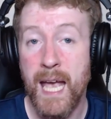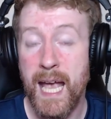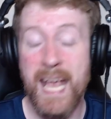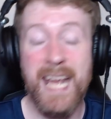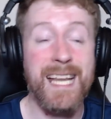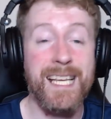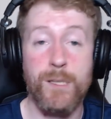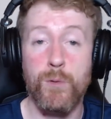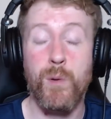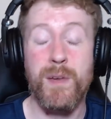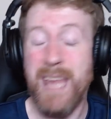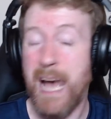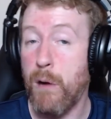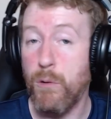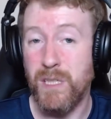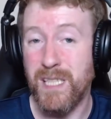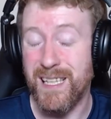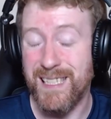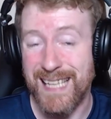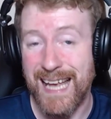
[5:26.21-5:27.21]
It is
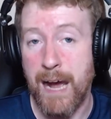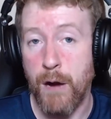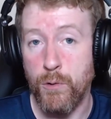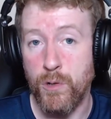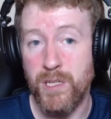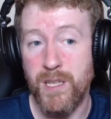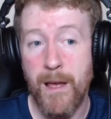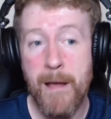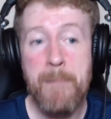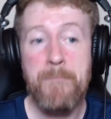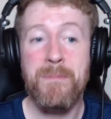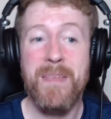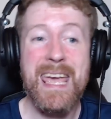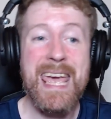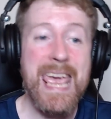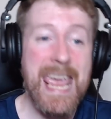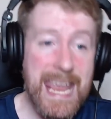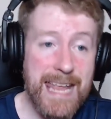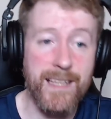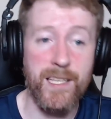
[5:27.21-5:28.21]
without a doubt
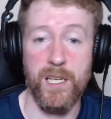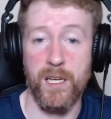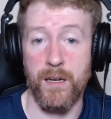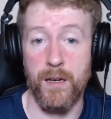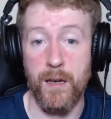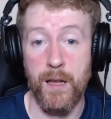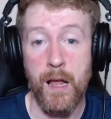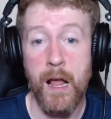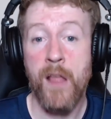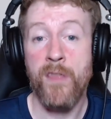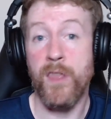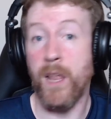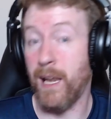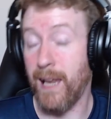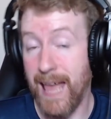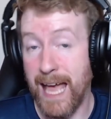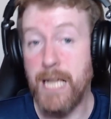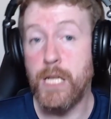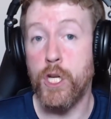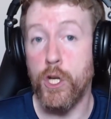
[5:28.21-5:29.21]
HeatoN, the
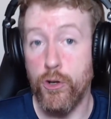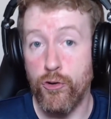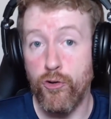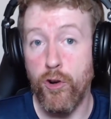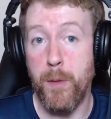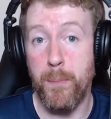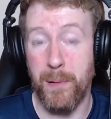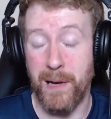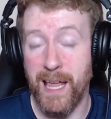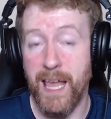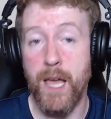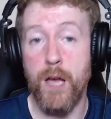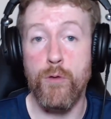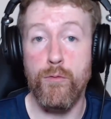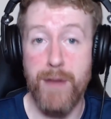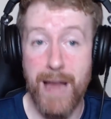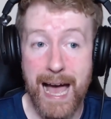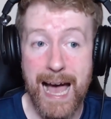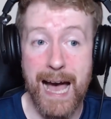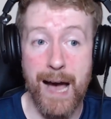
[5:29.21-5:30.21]
legendary player
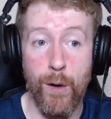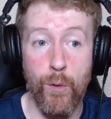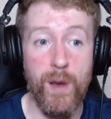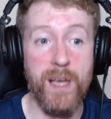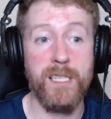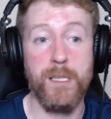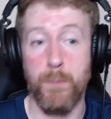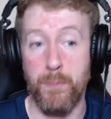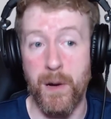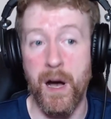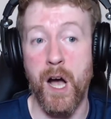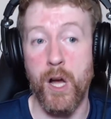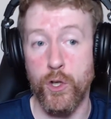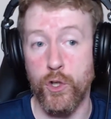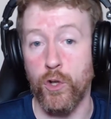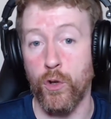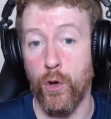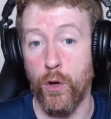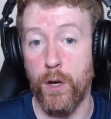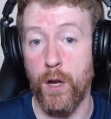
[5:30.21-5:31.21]
who now is a
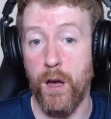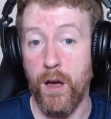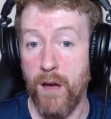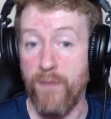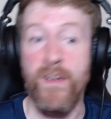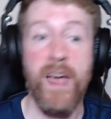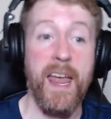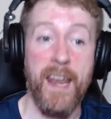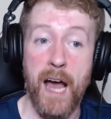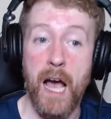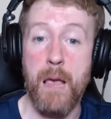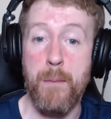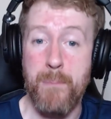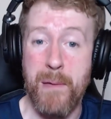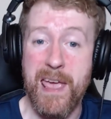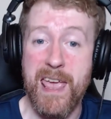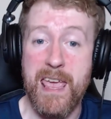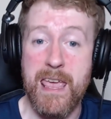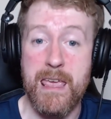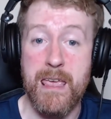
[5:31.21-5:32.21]
partial owner of N I
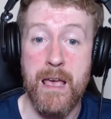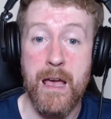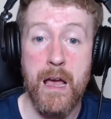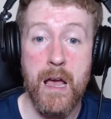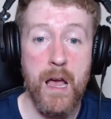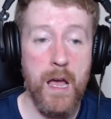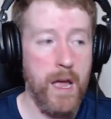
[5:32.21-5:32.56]
P.